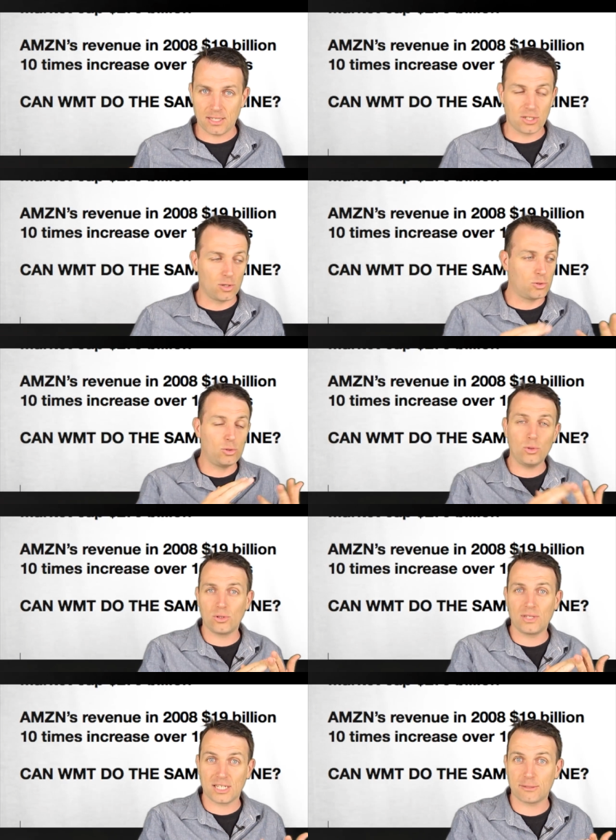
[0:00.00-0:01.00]
So two
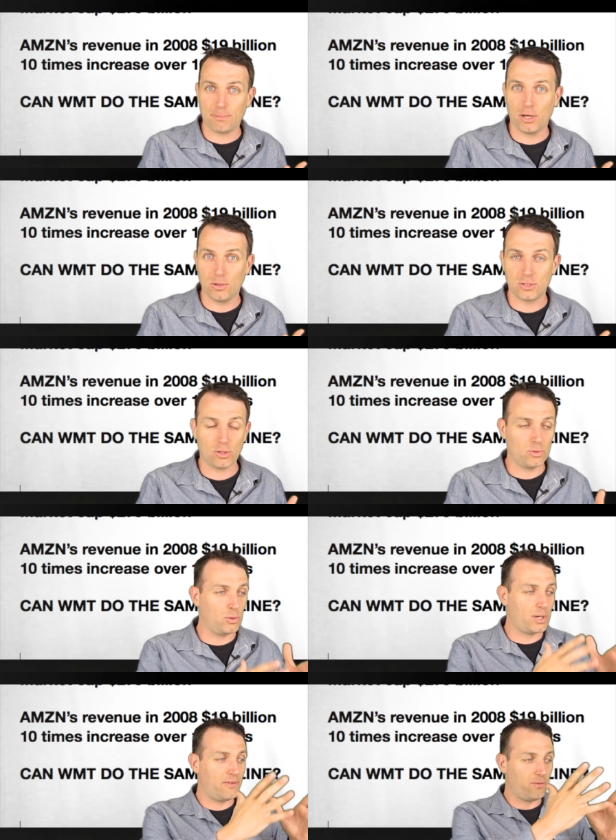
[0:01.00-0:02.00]
could explode. So
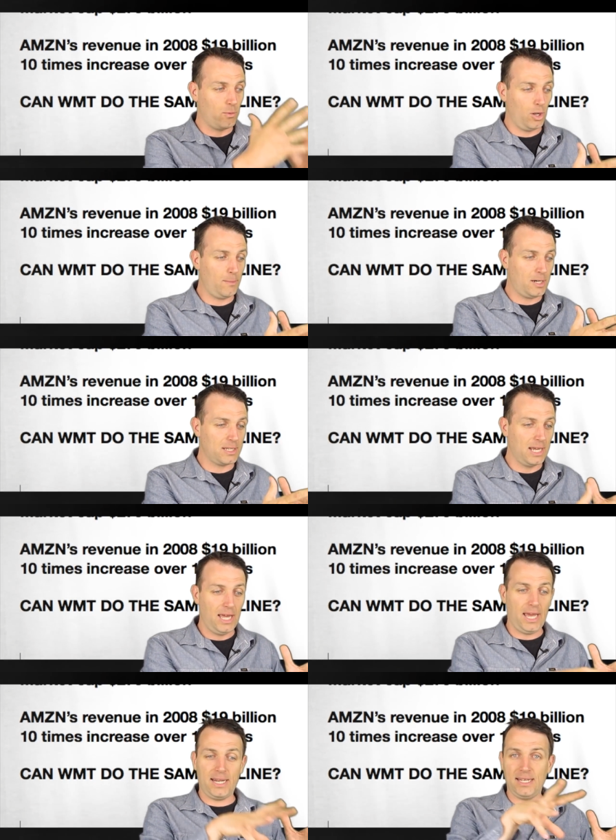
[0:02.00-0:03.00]
you have Walmart,
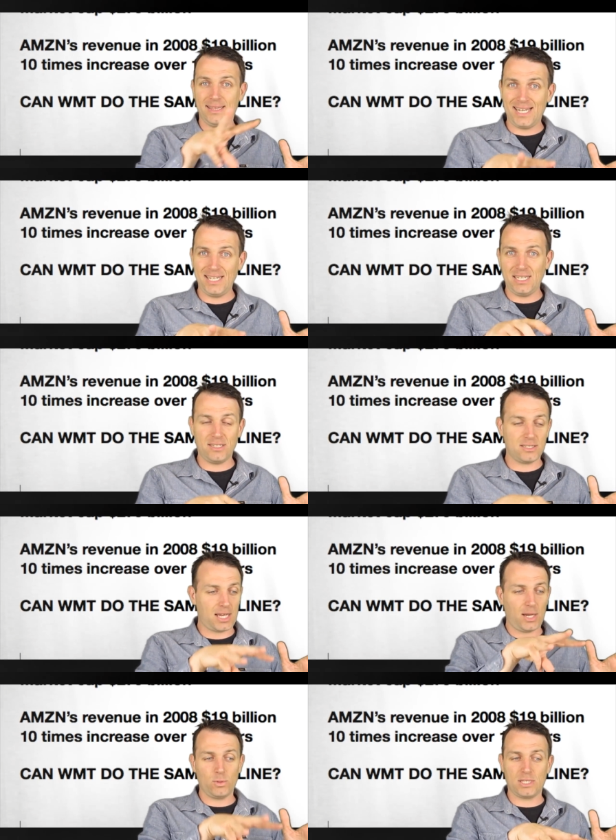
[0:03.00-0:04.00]
and in ten years,
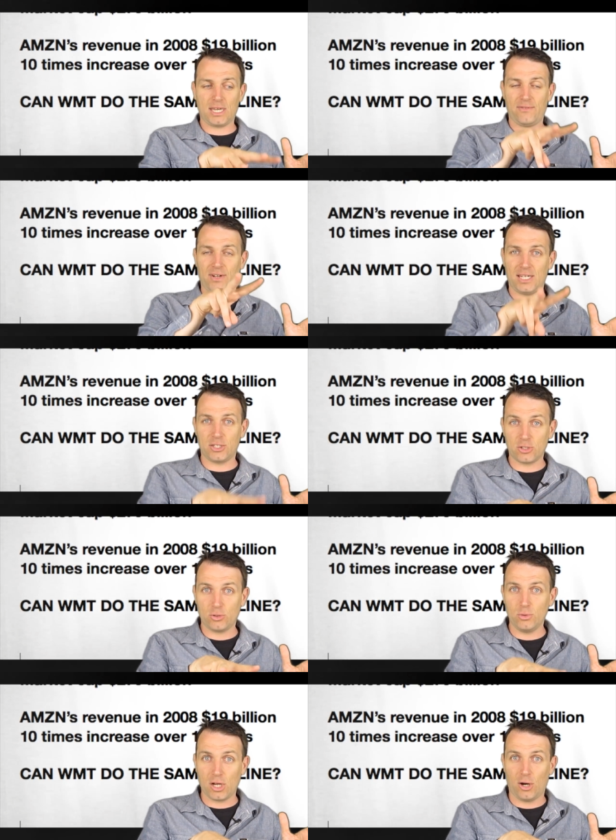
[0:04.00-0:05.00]
I would have another
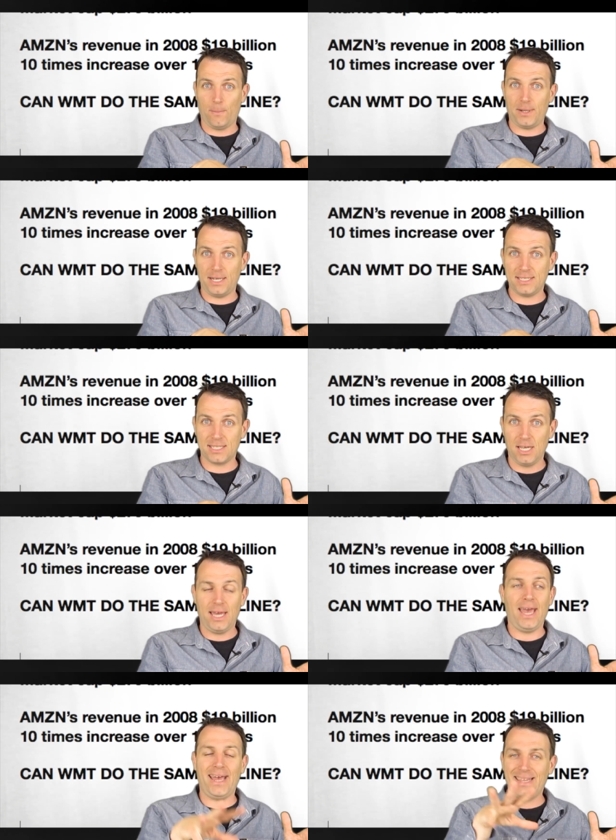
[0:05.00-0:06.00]
two companies
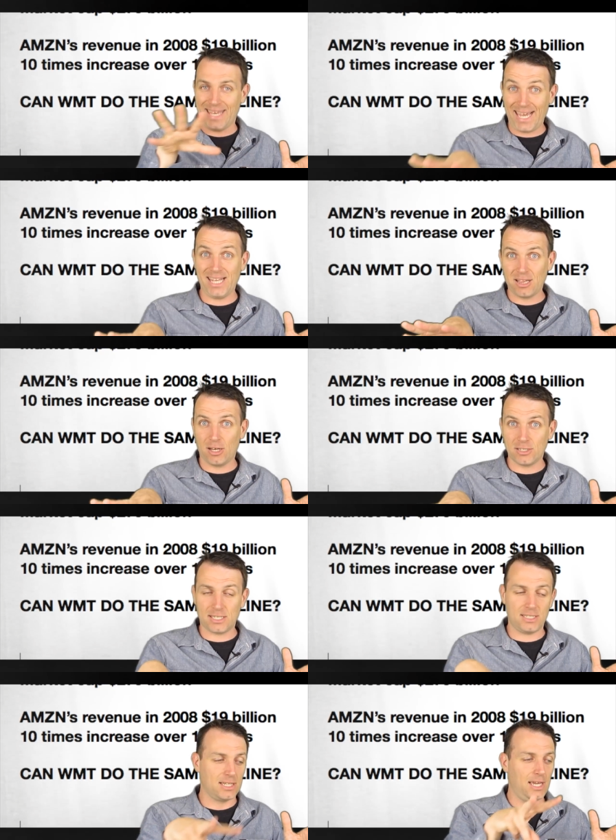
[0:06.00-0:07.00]
and eight
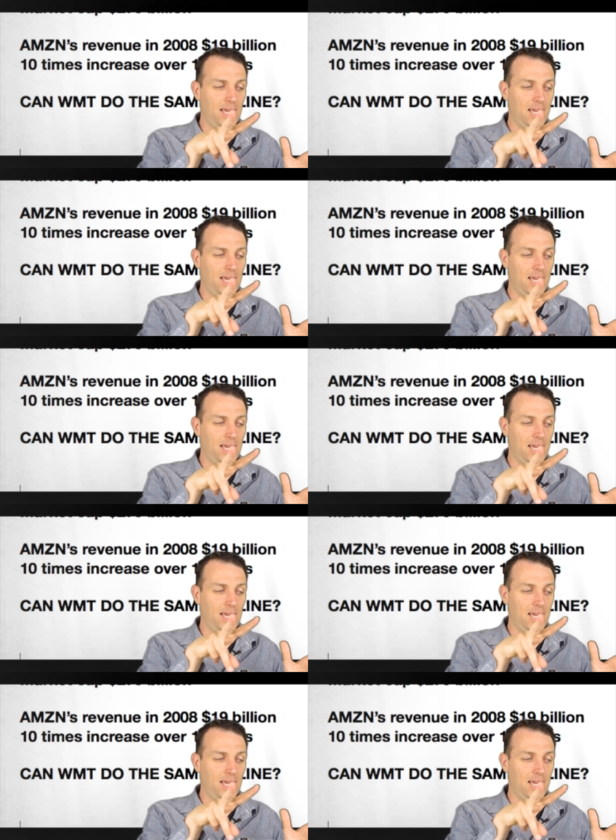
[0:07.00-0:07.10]
losses,